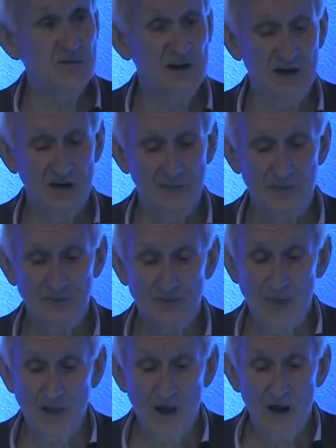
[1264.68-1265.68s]
again.
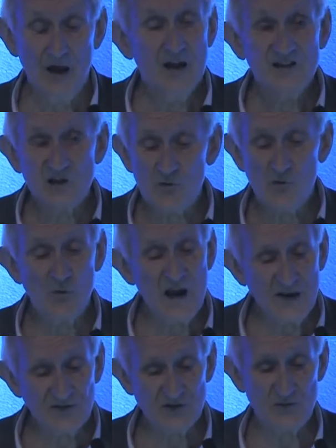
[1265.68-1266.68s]
So we
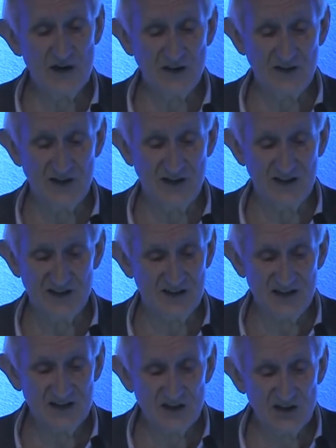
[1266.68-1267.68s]
have to recognize that
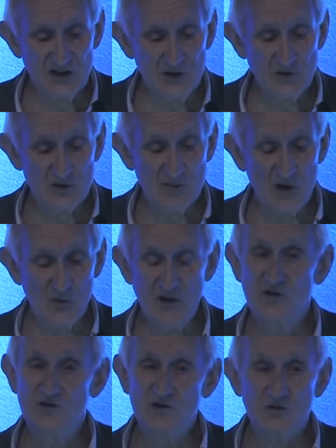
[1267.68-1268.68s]
there's a huge amount we
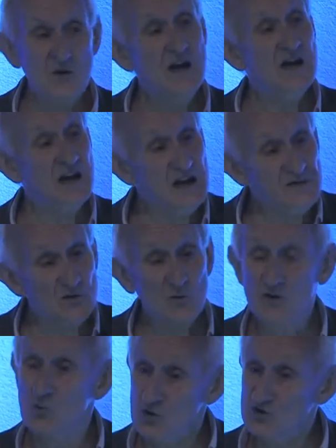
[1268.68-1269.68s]
can do even
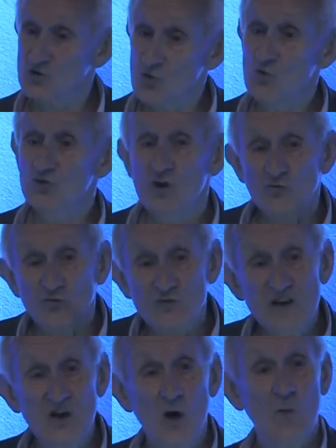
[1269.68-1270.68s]
with what's called
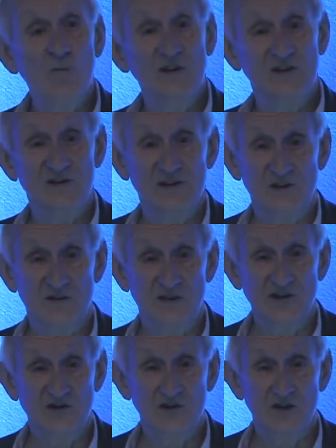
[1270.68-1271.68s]
recombinant
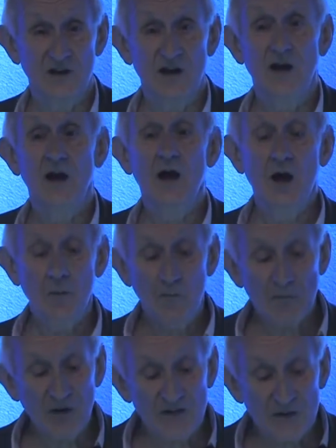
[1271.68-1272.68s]
innovation.
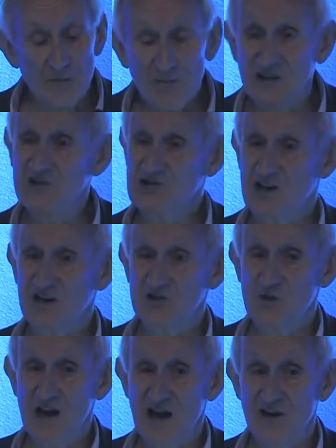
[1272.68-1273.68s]
But the big challenge
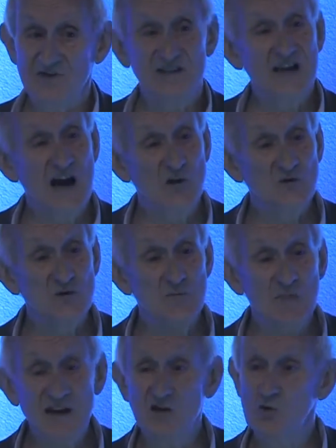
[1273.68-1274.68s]
we have is how to
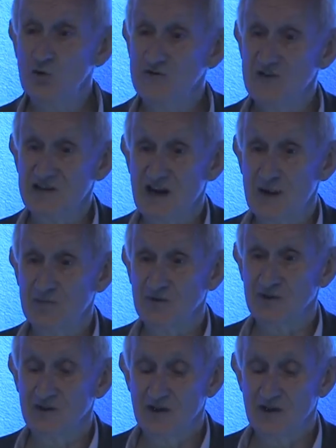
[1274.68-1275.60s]
make all of this happen.